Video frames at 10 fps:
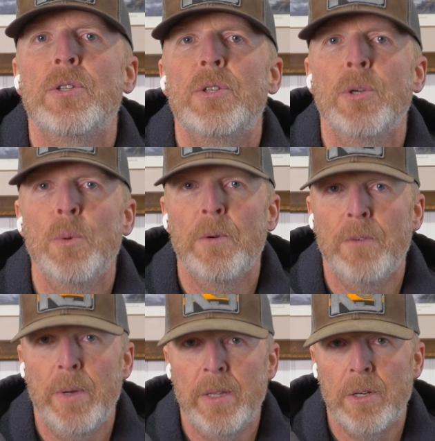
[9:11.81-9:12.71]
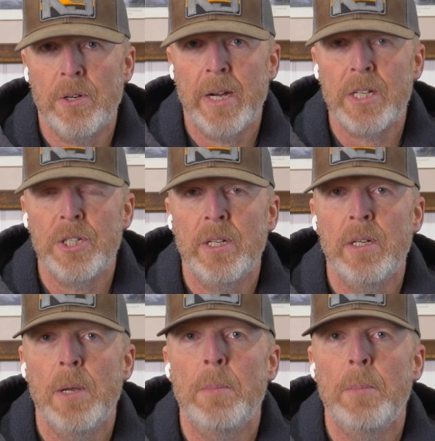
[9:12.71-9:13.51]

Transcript: to avoid the correction,